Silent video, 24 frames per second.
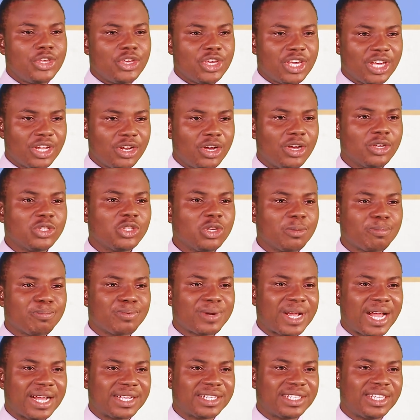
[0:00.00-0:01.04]
You can also
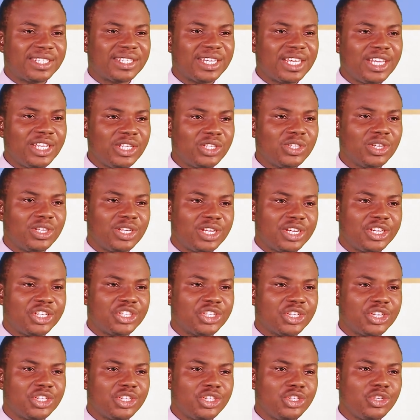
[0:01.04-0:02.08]
practice
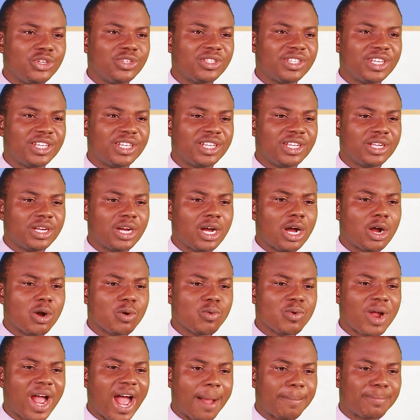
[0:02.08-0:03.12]
intonation using a
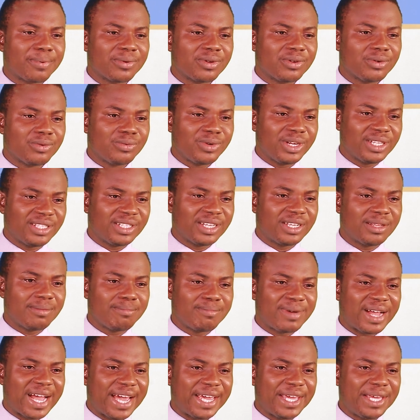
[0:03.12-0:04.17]
rap
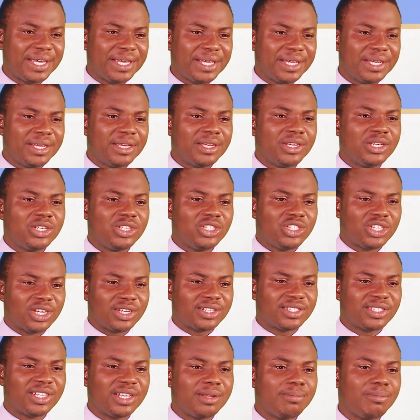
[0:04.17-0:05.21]
written by
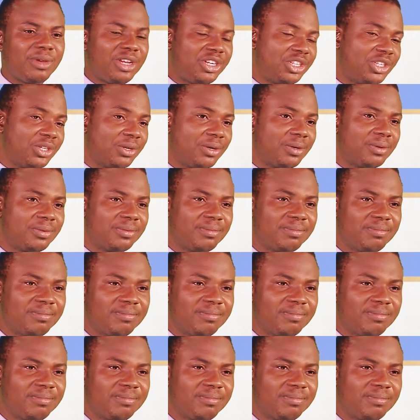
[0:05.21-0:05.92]
Justin Mitchell.